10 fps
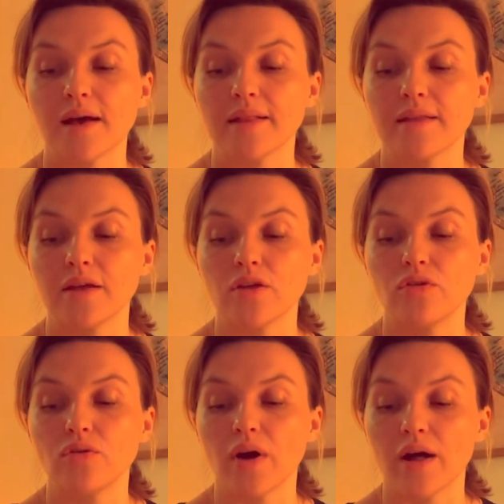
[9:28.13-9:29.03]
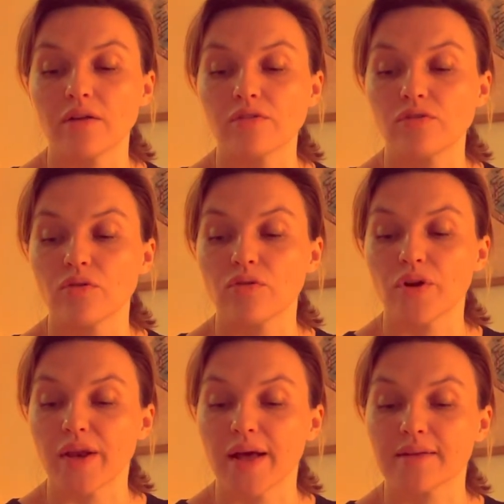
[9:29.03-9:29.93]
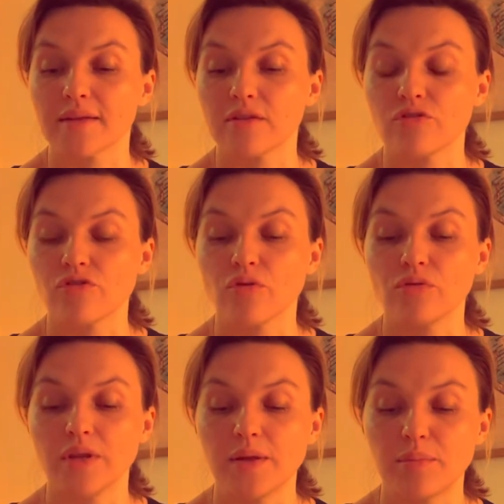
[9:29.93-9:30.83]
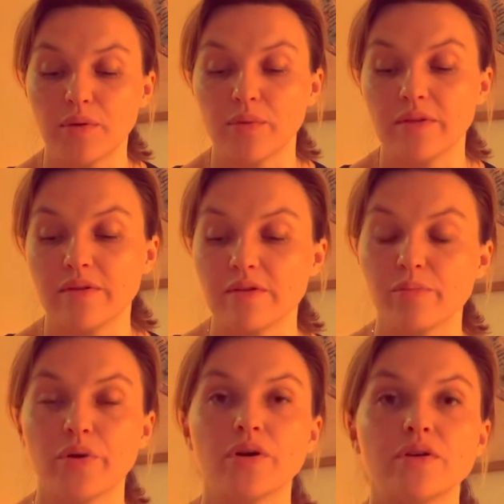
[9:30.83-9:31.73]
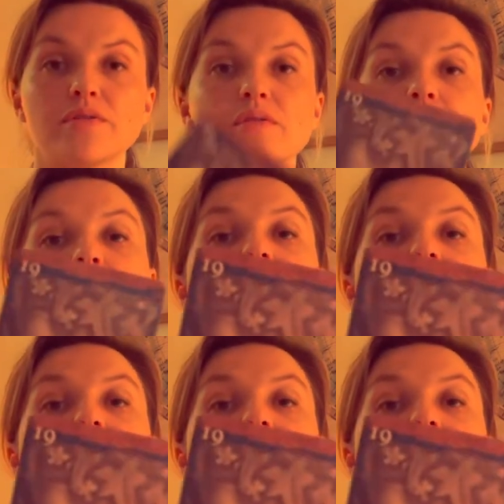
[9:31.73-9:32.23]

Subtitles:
I think you also connected so deeply with this person